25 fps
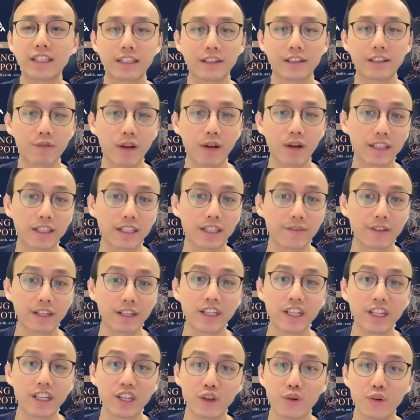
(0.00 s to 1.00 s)
relatively
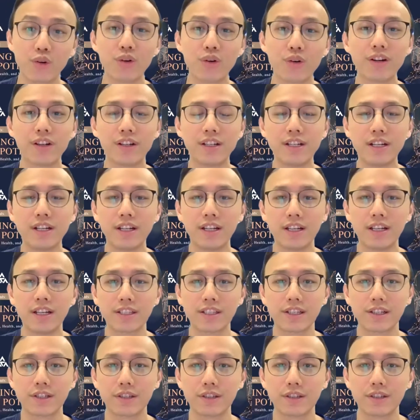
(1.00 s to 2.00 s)
new?
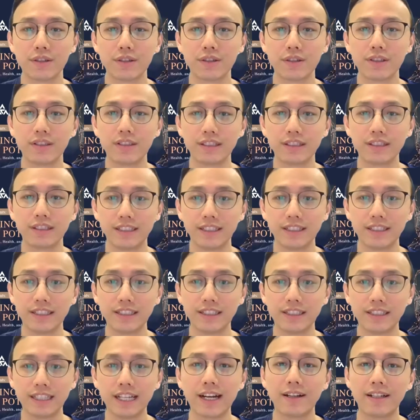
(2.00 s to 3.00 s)
So
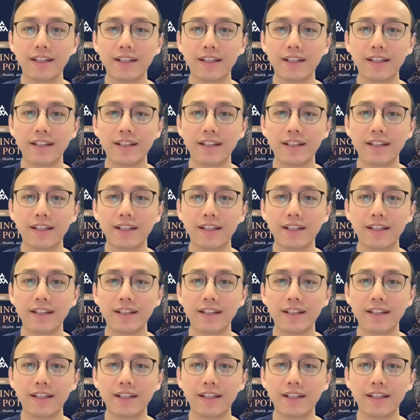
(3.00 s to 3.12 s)
yeah.